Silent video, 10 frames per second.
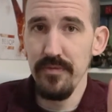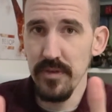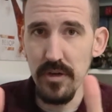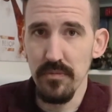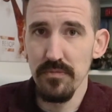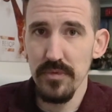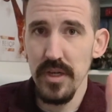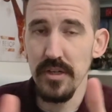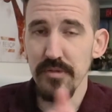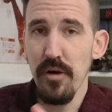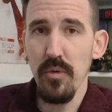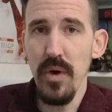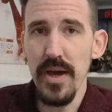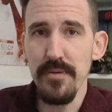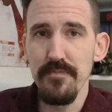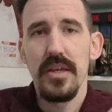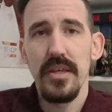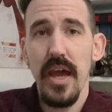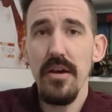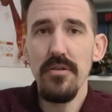in a smart way.
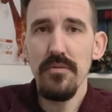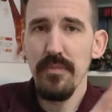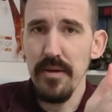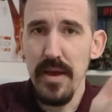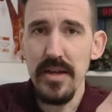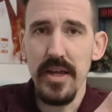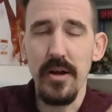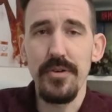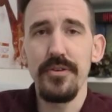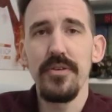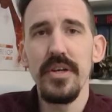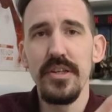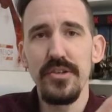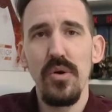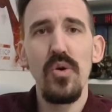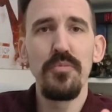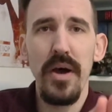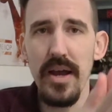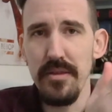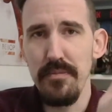Kale, my main character, is told
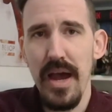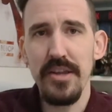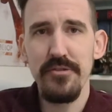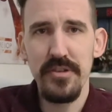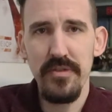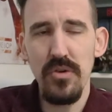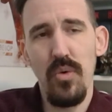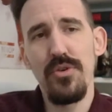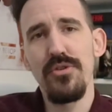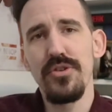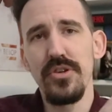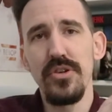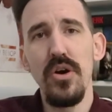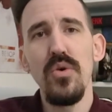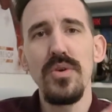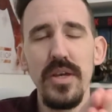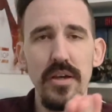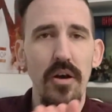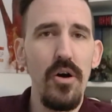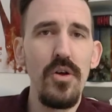by the Masters of the Order to go
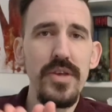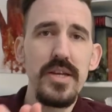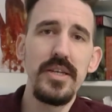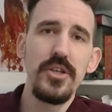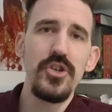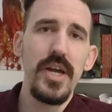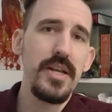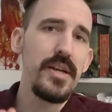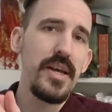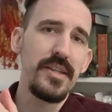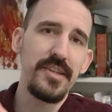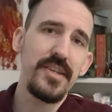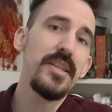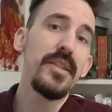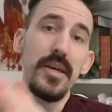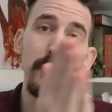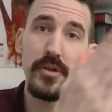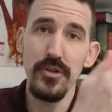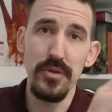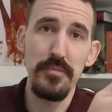get all the initiated and send them
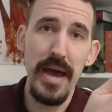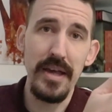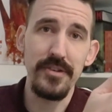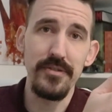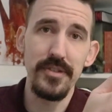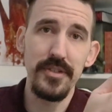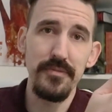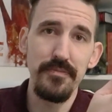to the Masters.